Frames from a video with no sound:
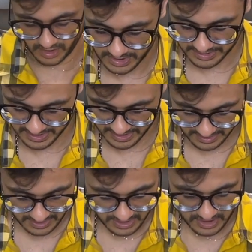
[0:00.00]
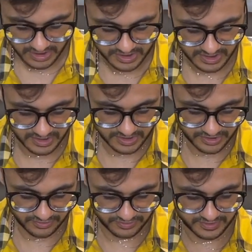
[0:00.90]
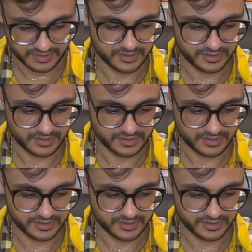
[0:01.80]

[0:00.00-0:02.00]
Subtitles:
and then let's get into the shoes.